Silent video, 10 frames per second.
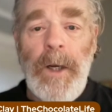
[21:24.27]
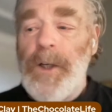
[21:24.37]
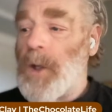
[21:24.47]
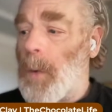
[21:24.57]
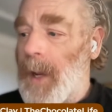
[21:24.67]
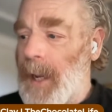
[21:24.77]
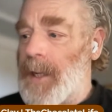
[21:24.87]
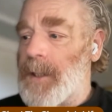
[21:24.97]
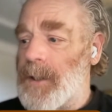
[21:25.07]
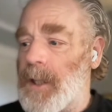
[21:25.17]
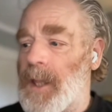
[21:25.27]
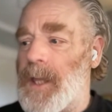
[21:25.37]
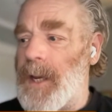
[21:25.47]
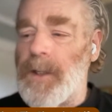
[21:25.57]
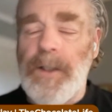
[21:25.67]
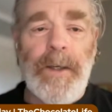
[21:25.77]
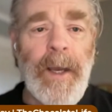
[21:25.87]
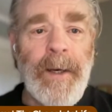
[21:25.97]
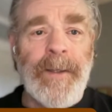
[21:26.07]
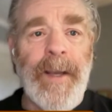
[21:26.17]
So is this an
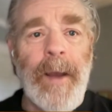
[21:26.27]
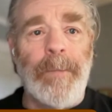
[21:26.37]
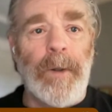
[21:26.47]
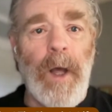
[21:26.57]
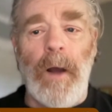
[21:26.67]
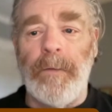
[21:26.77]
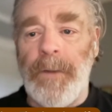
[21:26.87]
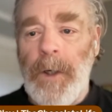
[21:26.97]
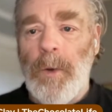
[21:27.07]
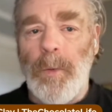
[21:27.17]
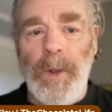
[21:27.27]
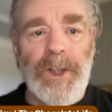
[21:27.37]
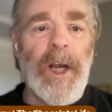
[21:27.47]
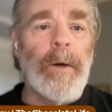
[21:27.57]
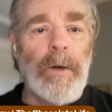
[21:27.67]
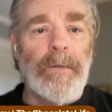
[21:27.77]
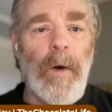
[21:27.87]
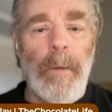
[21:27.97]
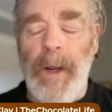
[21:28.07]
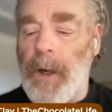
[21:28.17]
example of regenerative
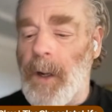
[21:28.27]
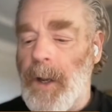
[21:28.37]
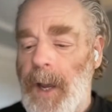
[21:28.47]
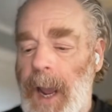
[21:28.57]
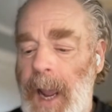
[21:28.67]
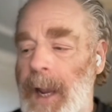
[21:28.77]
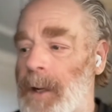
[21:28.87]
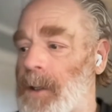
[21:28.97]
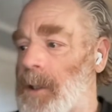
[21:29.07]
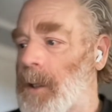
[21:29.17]
farming? And